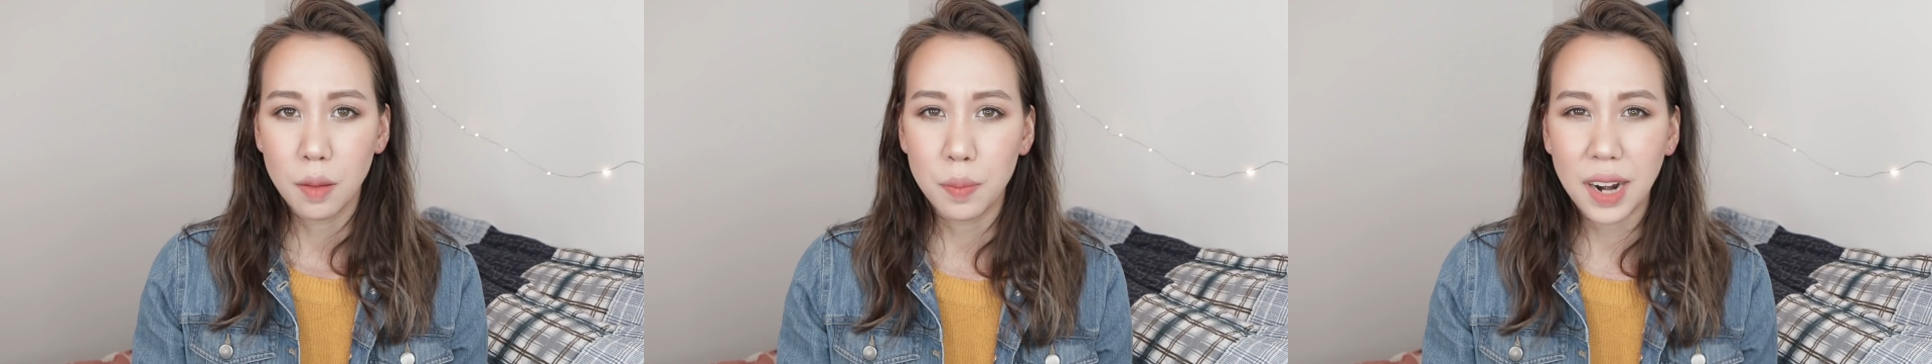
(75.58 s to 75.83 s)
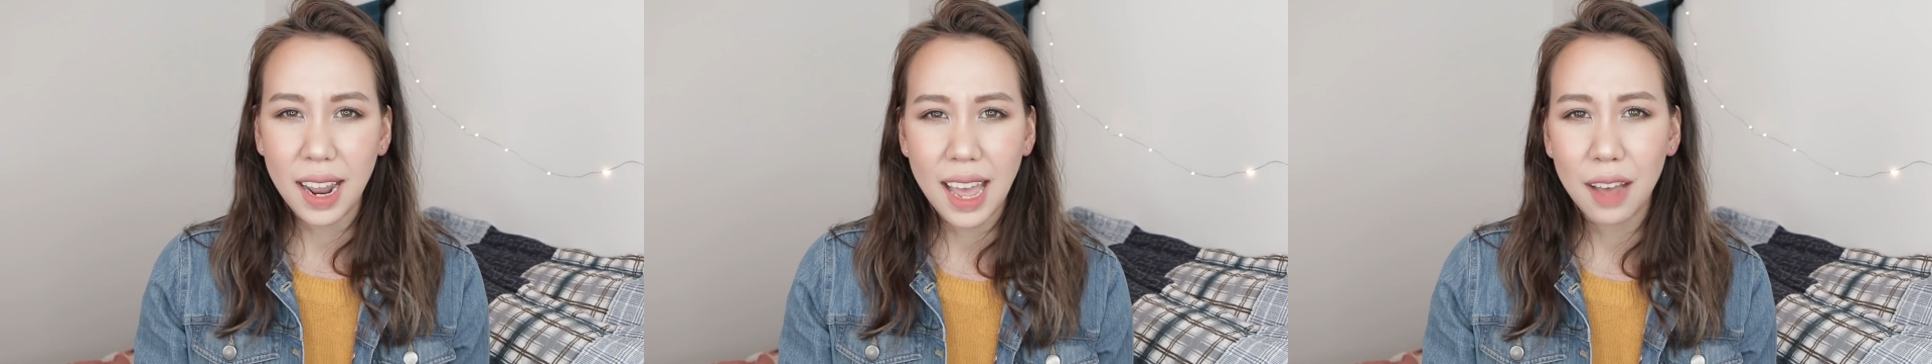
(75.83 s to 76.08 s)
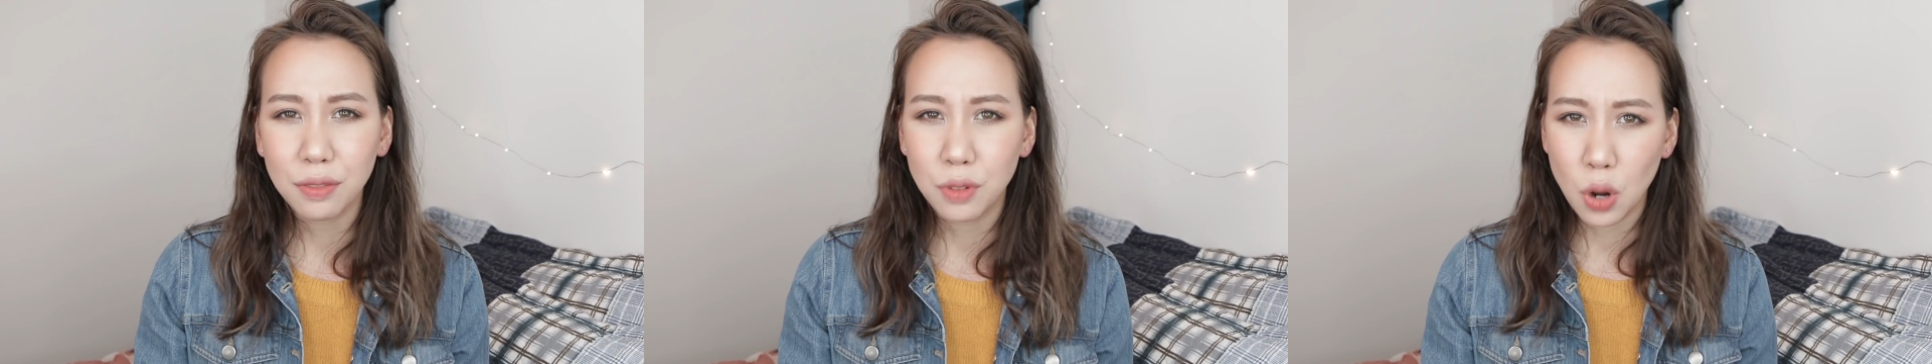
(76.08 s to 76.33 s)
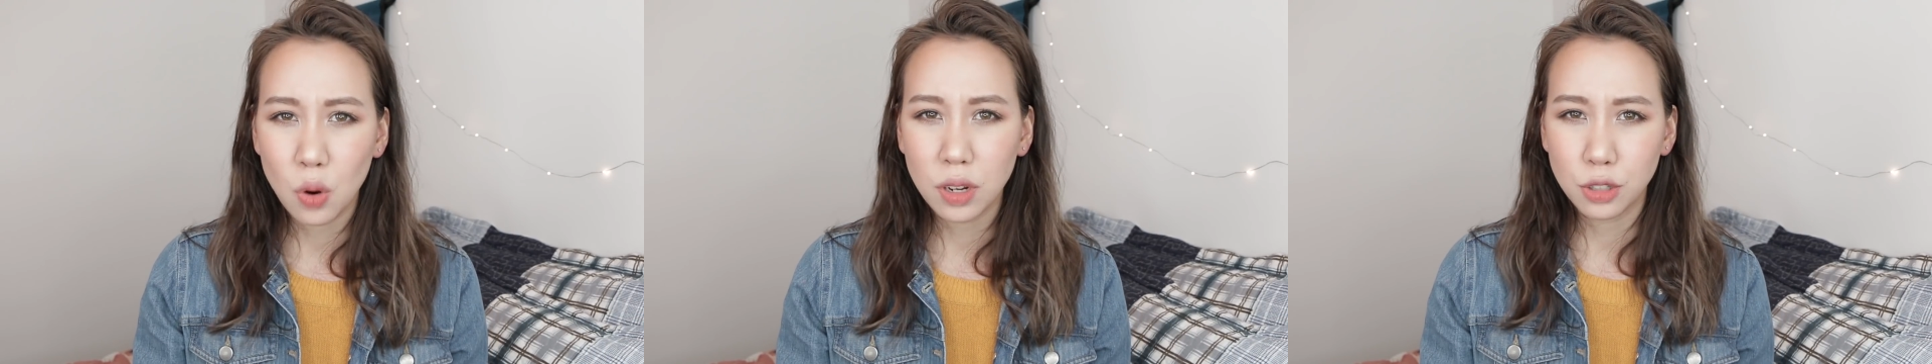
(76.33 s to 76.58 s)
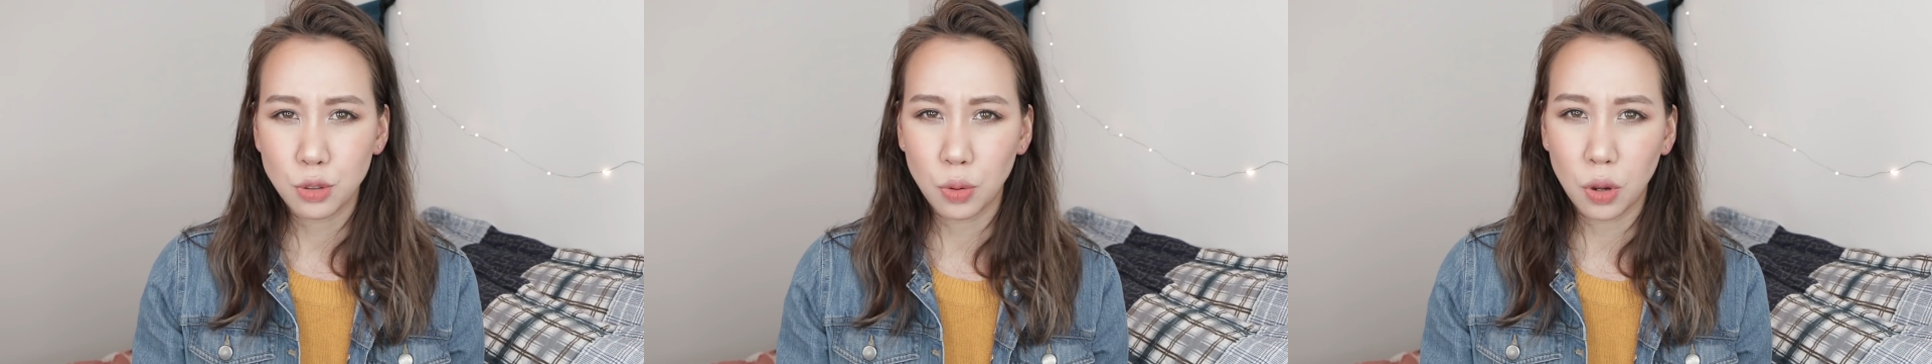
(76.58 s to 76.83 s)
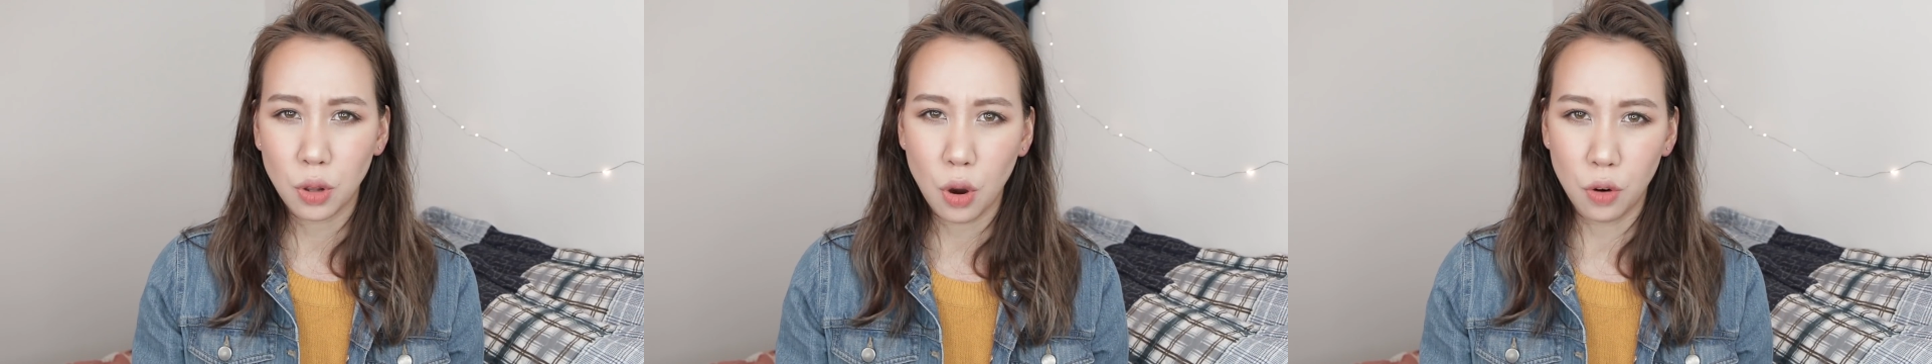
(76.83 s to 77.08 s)
But I have no
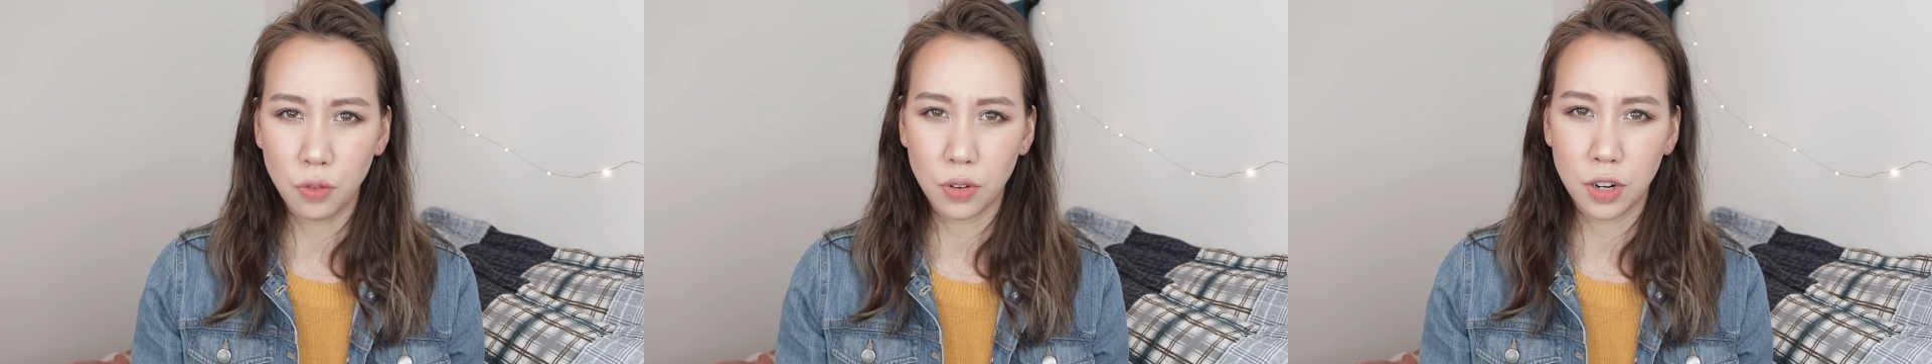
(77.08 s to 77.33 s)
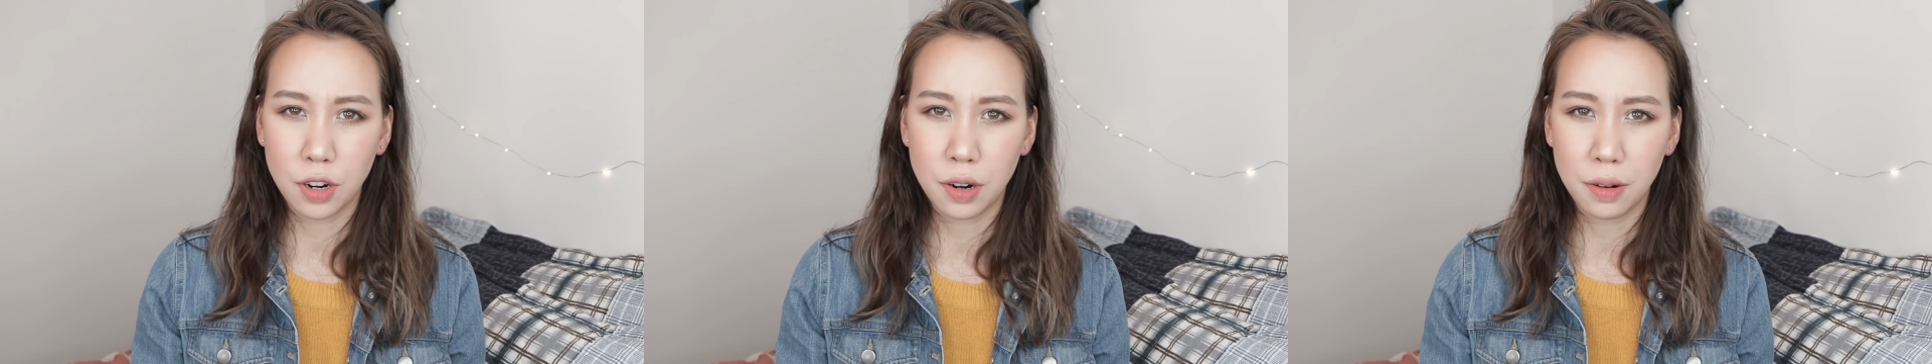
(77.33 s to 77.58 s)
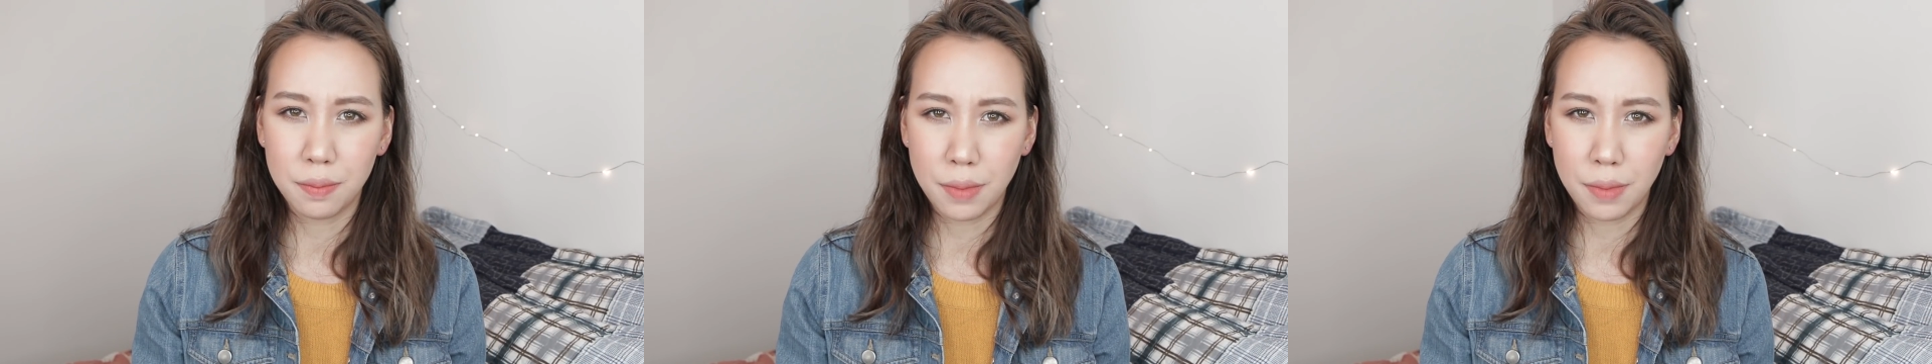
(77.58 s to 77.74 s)
control over